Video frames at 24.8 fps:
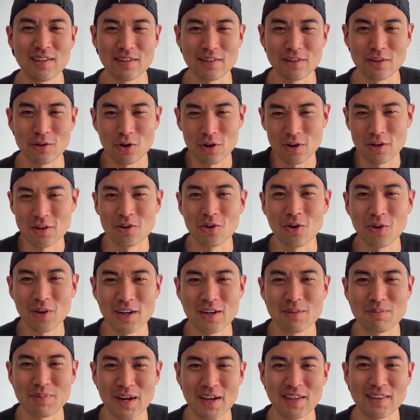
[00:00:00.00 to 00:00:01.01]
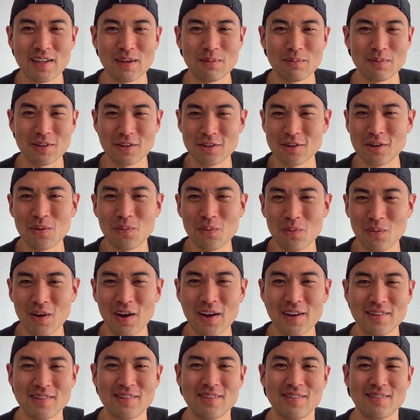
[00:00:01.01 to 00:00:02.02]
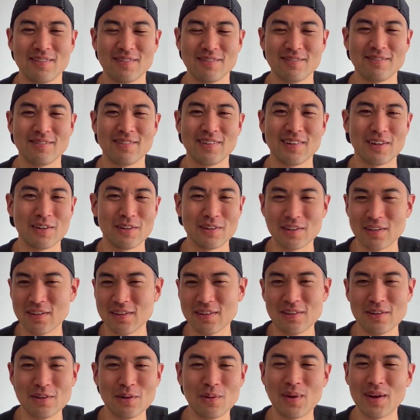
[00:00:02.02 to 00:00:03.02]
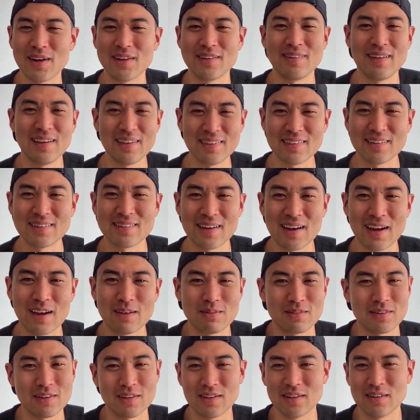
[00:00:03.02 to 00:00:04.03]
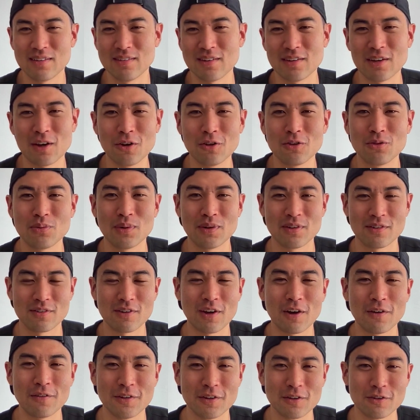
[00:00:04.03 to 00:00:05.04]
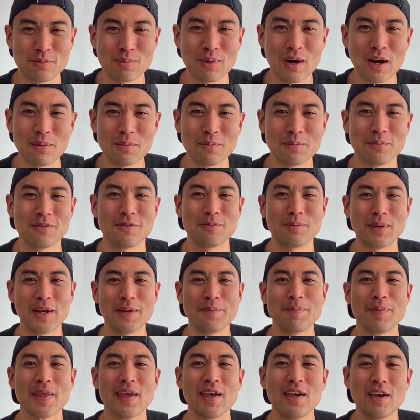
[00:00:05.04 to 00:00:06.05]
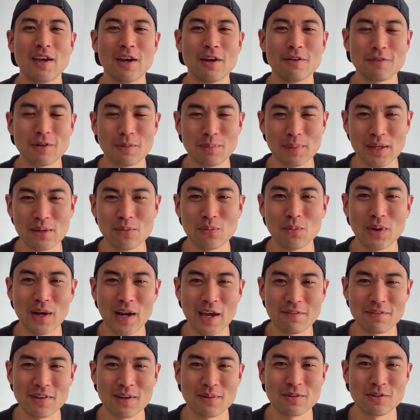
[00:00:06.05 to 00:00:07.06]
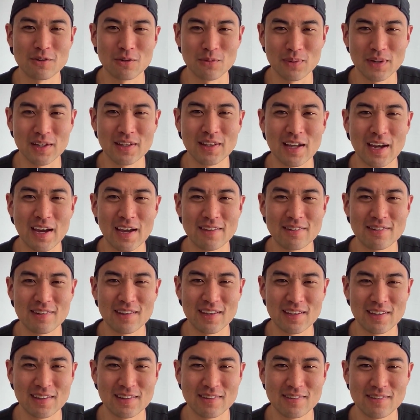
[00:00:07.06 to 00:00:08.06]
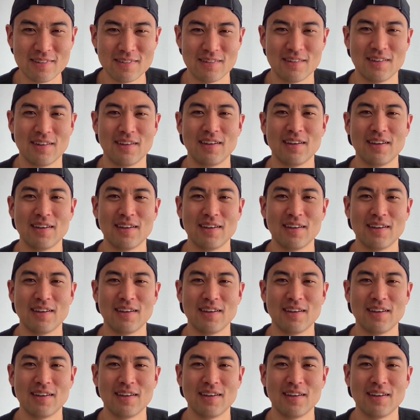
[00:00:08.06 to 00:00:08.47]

you're annoyed by them. You don't want, you know, you don't want to take the time to to go through and solve those problems. But for me, what I've come to realize is